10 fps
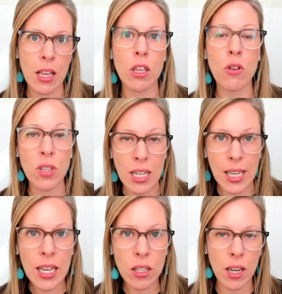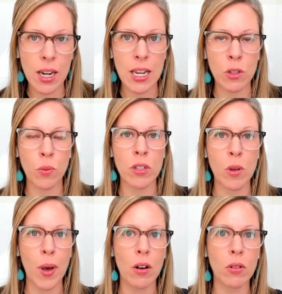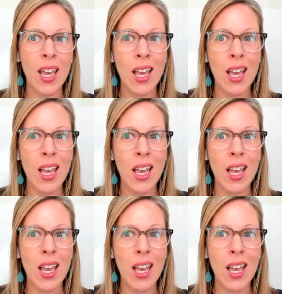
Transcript: using case studies was about